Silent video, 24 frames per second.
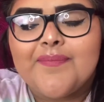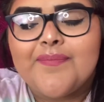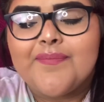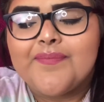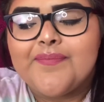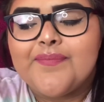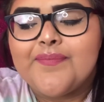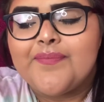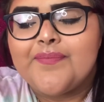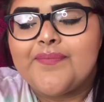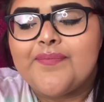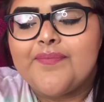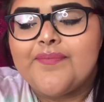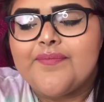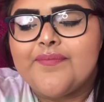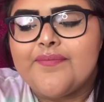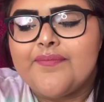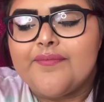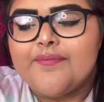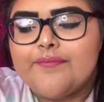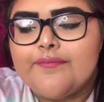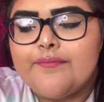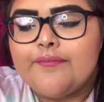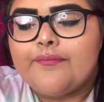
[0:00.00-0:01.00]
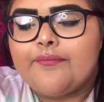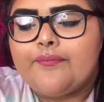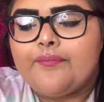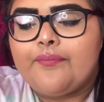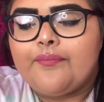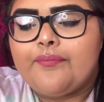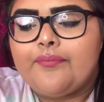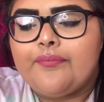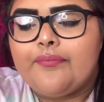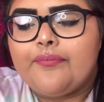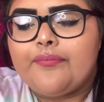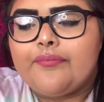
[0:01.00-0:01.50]

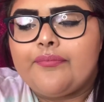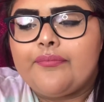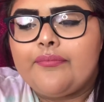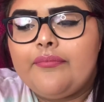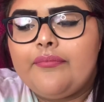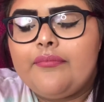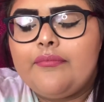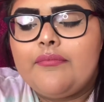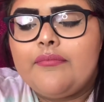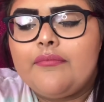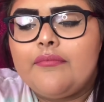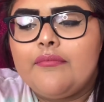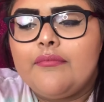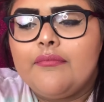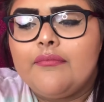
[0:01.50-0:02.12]
(no one is talking)